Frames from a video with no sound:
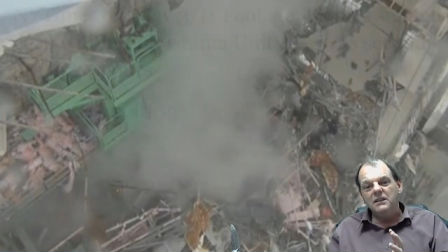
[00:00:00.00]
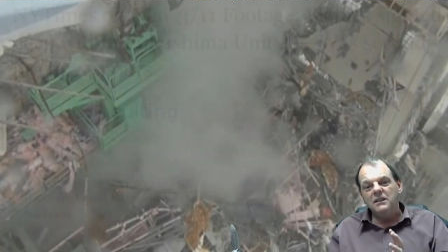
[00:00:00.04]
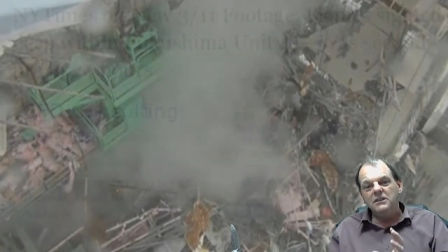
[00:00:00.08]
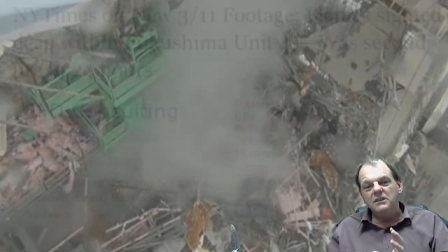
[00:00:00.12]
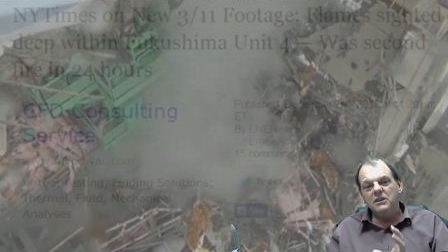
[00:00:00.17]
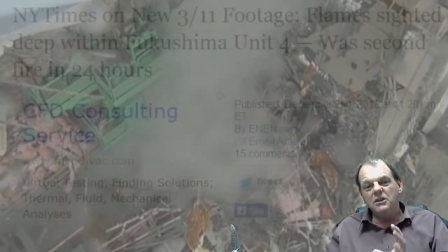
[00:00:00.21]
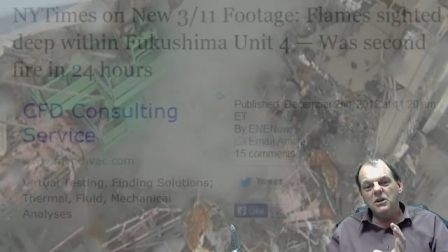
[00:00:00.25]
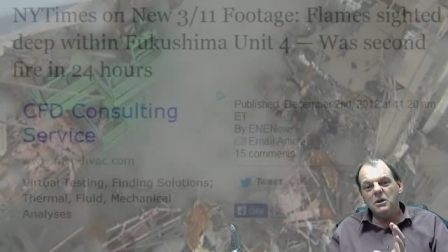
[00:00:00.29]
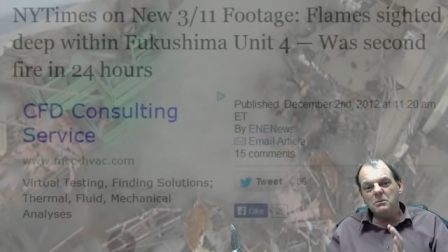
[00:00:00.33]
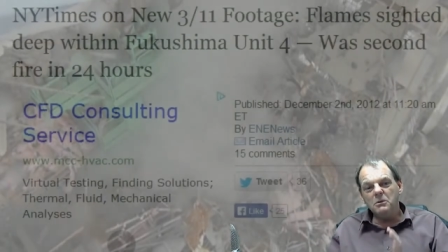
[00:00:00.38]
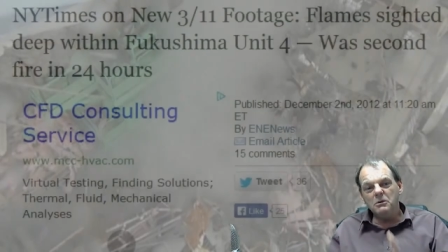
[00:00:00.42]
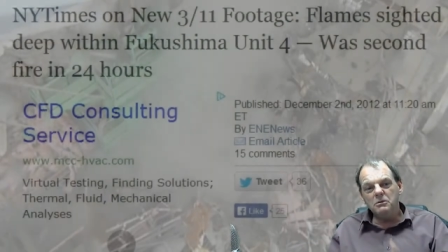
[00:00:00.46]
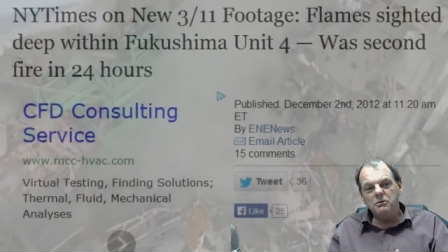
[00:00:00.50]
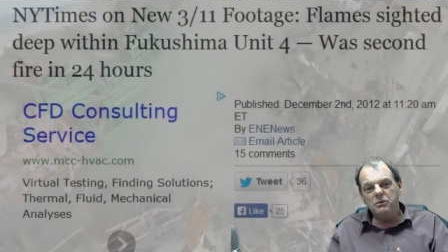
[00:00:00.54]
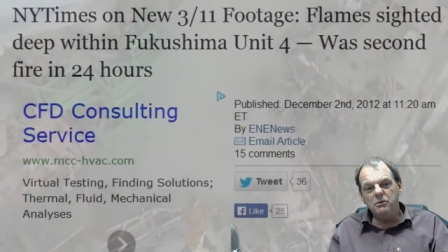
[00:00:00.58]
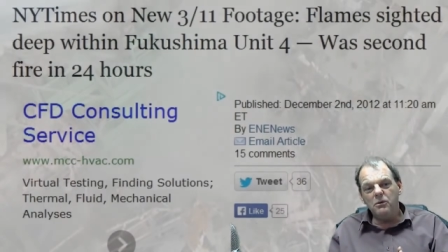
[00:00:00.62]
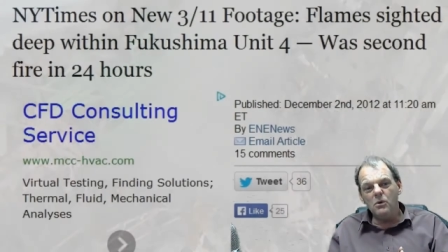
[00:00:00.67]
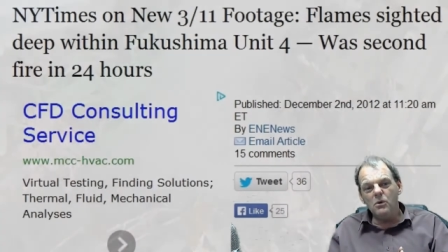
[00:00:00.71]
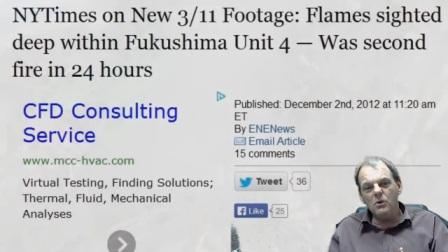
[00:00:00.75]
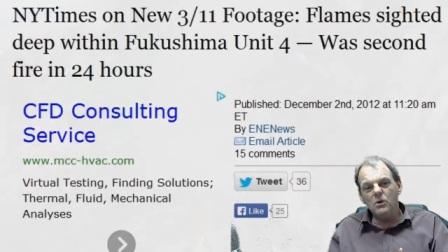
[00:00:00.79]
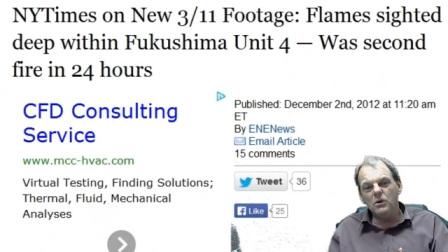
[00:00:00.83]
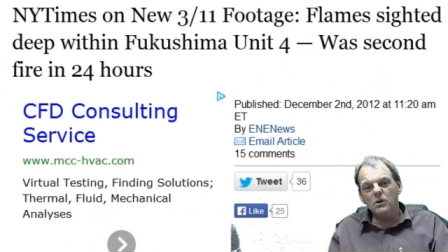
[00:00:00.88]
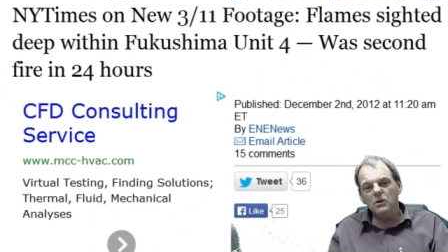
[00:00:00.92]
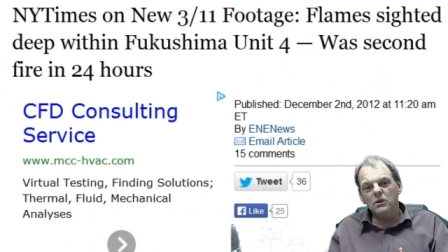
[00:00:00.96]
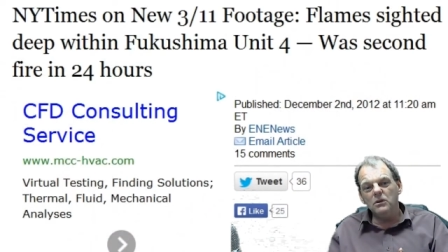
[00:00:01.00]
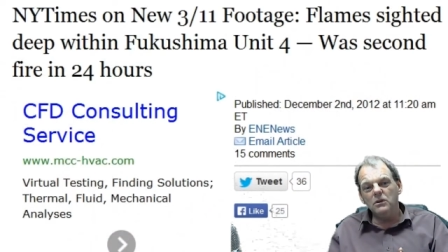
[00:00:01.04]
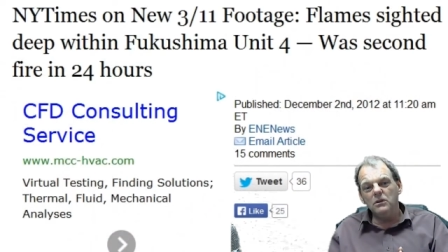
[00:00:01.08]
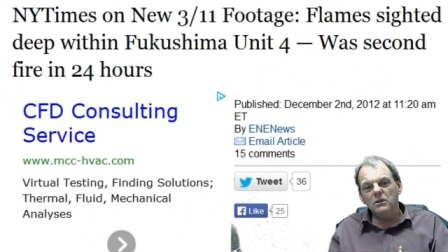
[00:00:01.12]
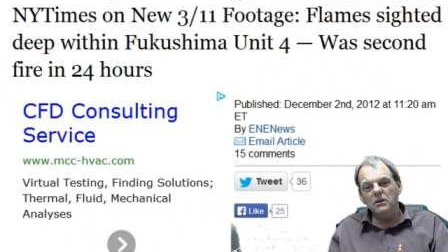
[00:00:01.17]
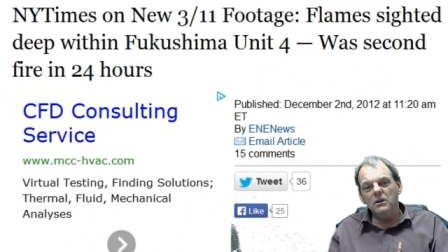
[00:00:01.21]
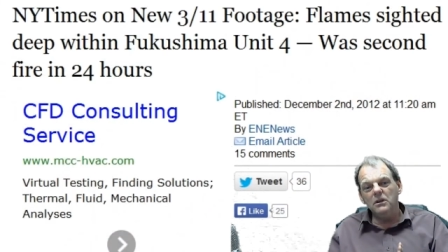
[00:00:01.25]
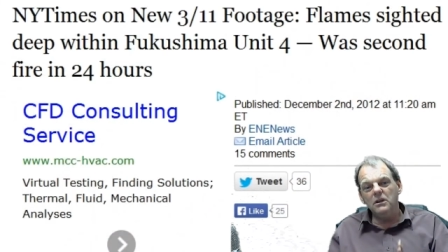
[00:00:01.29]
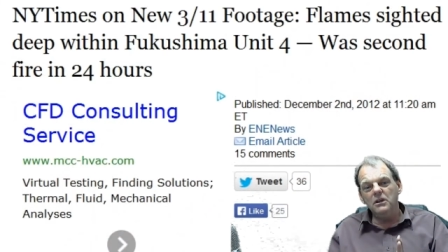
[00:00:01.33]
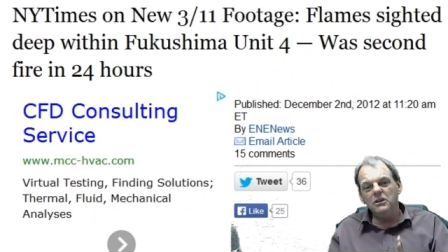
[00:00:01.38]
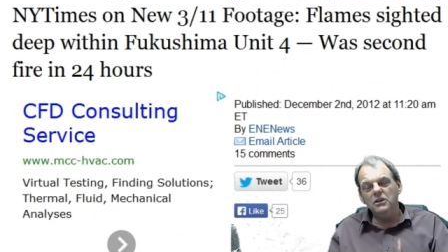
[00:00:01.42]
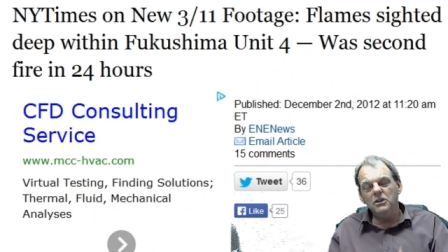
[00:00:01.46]
the number four
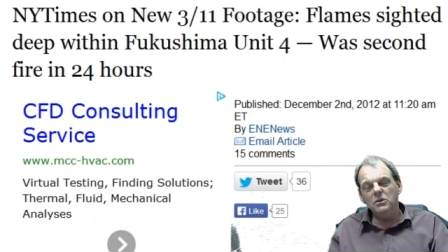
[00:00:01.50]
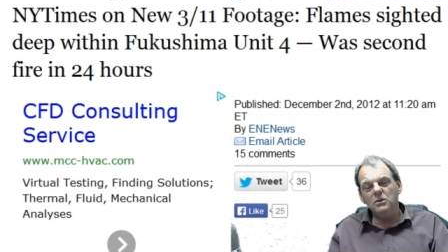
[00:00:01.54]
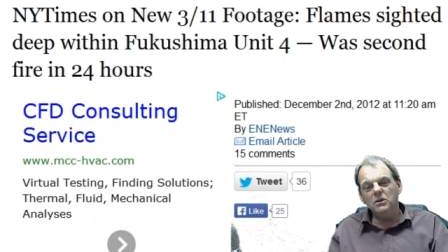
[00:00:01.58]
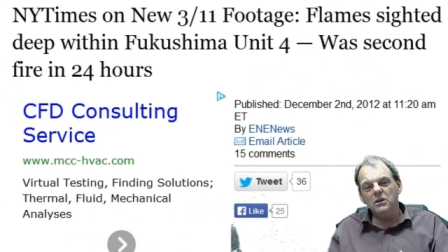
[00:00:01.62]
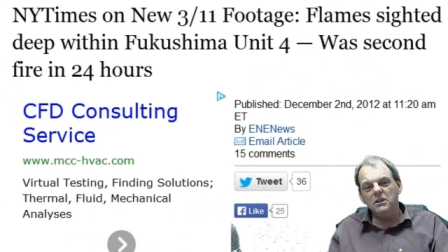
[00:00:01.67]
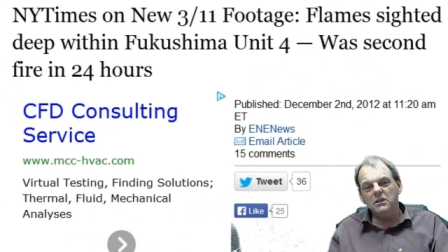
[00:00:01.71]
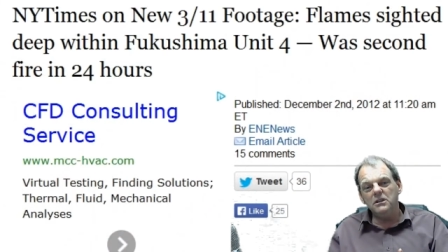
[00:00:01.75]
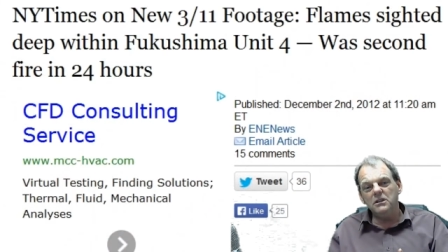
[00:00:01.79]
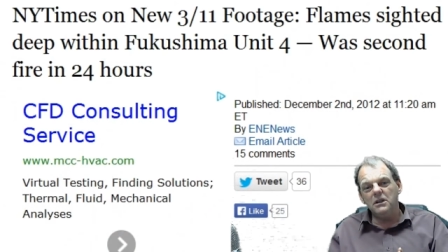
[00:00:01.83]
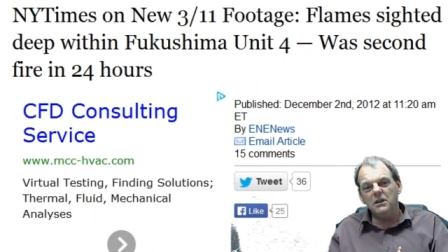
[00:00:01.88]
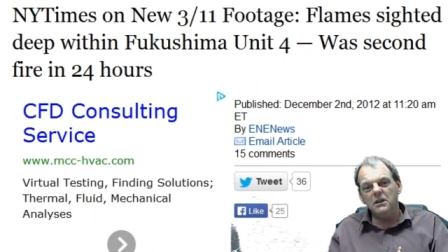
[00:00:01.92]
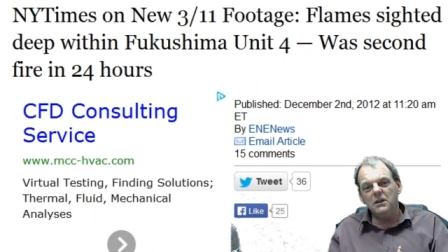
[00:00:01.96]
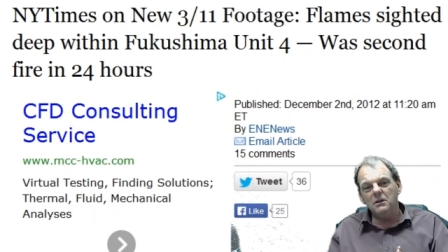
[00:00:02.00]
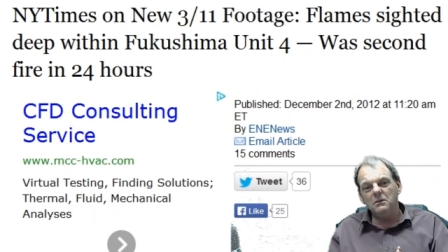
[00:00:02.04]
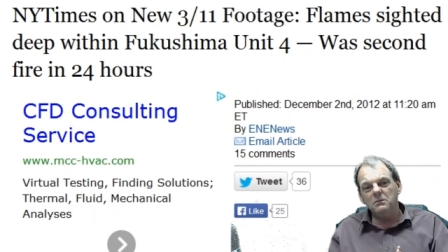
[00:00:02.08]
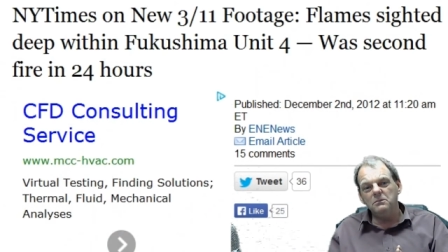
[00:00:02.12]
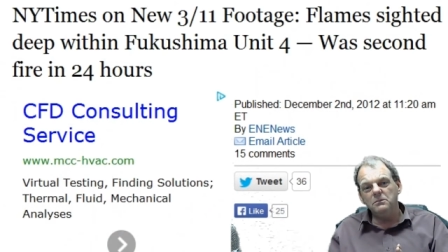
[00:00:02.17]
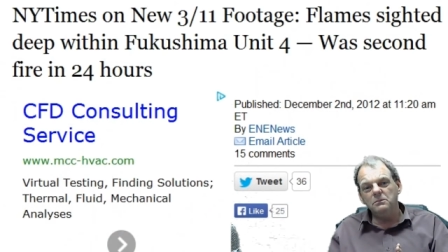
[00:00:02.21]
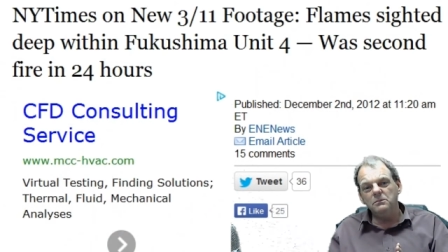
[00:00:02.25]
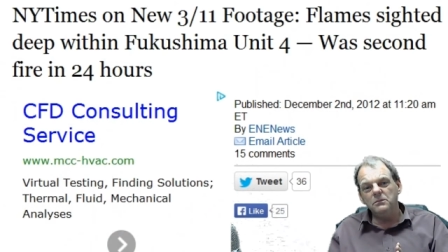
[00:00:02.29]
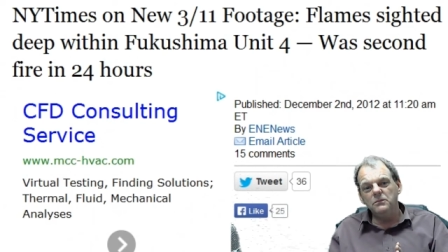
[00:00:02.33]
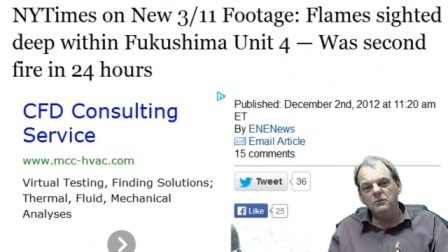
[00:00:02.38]
uh, unit uh,